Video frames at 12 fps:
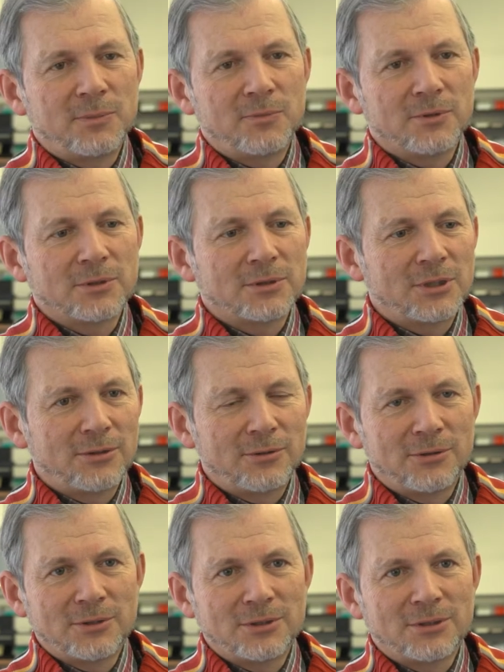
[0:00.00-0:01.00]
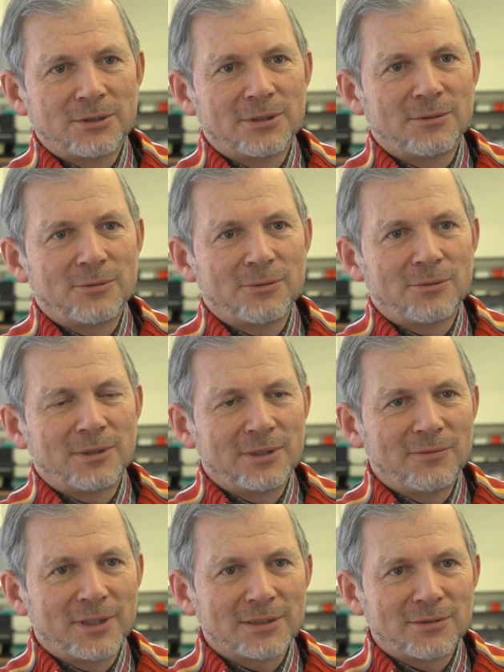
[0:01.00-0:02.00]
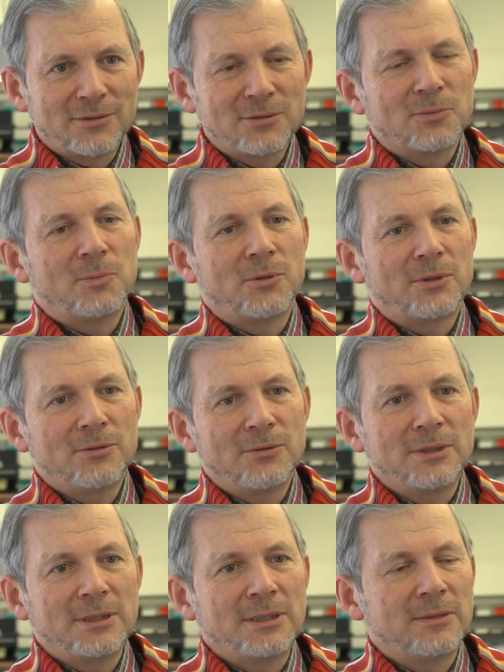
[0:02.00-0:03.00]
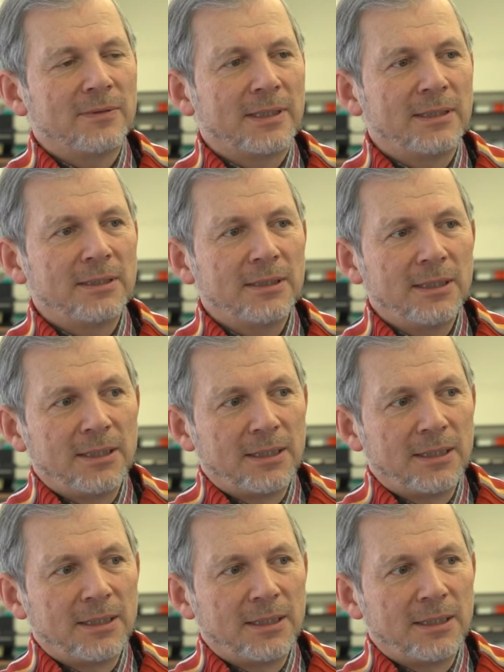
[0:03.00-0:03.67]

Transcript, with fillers: I R M was generous uh, to give extra support to this event.